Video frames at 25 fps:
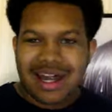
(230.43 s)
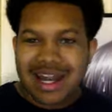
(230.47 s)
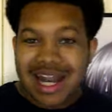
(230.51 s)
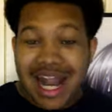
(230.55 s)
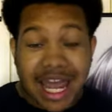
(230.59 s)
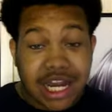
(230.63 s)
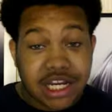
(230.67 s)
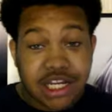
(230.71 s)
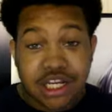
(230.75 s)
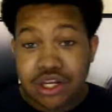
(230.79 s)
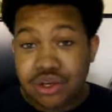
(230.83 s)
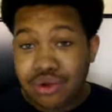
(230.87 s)

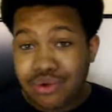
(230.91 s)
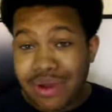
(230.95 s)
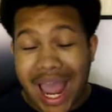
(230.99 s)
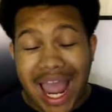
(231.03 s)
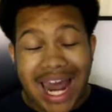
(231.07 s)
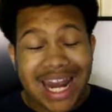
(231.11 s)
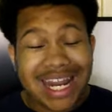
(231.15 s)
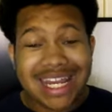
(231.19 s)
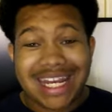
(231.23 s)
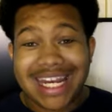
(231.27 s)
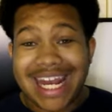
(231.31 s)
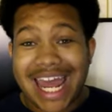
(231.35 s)
Like, dude,
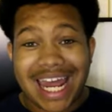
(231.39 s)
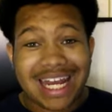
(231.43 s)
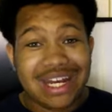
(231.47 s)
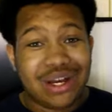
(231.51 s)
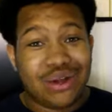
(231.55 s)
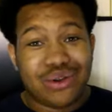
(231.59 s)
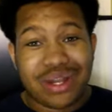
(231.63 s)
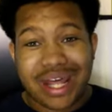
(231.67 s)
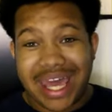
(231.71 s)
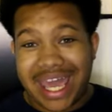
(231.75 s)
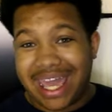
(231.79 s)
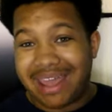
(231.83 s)
I did not
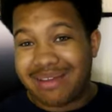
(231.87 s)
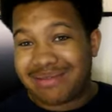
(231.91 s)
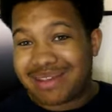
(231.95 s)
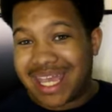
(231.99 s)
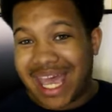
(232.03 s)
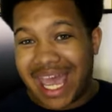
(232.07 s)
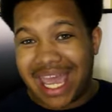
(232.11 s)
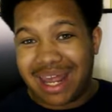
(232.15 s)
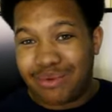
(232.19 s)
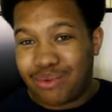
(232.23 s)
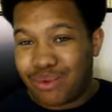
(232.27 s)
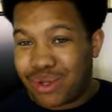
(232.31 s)
know the APE
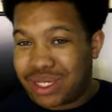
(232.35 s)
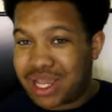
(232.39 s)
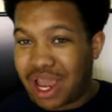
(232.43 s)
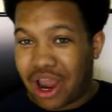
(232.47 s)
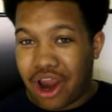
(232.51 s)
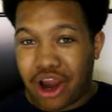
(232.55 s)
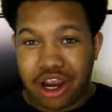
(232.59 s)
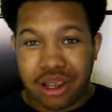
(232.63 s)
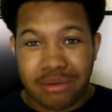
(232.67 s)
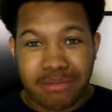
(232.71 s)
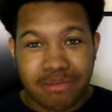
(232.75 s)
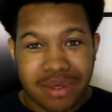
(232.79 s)
Titan was an
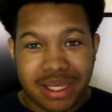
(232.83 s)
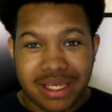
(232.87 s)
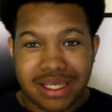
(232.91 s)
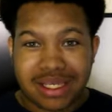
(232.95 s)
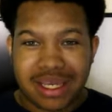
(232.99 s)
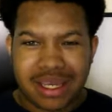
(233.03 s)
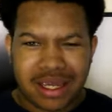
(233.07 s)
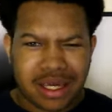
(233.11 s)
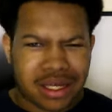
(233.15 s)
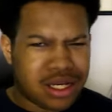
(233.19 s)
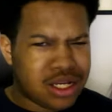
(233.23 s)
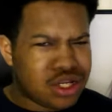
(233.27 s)
R&B
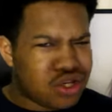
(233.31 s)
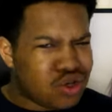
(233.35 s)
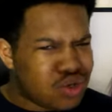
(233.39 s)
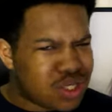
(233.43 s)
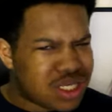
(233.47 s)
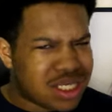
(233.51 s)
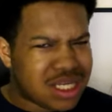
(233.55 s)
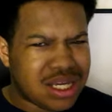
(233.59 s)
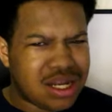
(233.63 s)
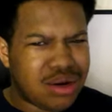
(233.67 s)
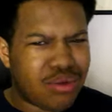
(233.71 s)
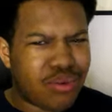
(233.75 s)
singer. Did you
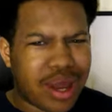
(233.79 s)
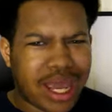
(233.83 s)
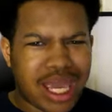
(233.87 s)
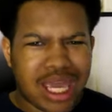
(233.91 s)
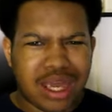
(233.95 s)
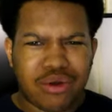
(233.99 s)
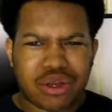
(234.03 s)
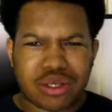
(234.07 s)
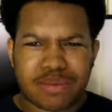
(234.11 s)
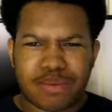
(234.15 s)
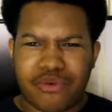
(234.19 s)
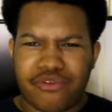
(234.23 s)
see the way
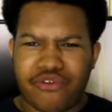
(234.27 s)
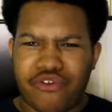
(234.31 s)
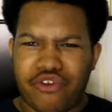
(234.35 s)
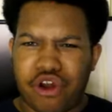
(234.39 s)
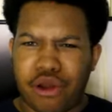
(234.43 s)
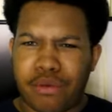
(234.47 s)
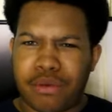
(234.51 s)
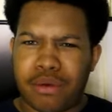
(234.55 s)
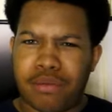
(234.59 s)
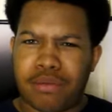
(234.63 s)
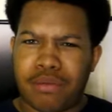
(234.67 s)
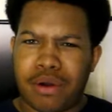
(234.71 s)
he was
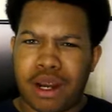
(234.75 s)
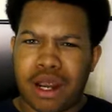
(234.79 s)
performing,